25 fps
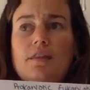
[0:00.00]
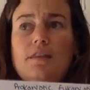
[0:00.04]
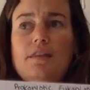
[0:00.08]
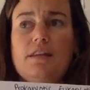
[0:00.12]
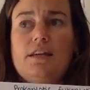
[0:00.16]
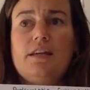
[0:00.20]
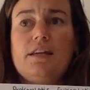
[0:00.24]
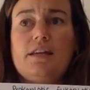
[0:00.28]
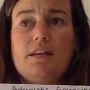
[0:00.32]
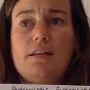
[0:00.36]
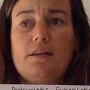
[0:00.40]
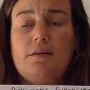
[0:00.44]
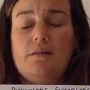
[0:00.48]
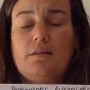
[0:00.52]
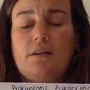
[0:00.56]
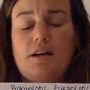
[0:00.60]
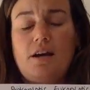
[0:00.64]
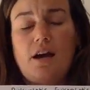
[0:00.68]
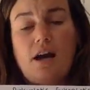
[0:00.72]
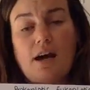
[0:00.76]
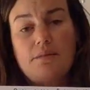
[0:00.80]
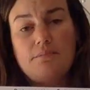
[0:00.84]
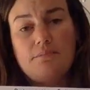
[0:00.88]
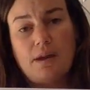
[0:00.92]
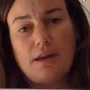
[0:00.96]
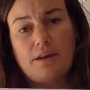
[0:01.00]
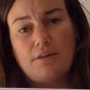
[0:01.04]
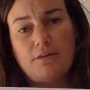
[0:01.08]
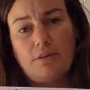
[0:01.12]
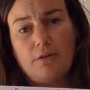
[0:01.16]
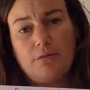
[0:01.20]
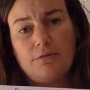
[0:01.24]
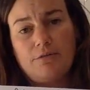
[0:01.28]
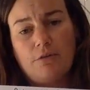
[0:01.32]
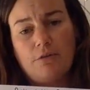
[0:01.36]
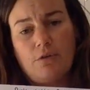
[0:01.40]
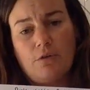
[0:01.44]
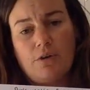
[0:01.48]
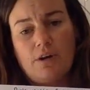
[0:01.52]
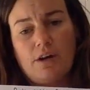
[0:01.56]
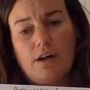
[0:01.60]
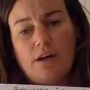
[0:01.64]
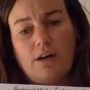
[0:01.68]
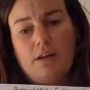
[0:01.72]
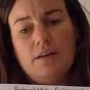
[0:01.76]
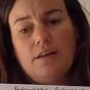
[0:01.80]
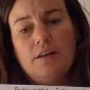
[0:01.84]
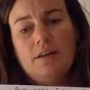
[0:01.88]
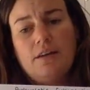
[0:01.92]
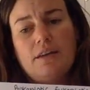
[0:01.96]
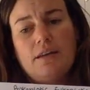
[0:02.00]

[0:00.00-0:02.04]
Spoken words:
the gut microflora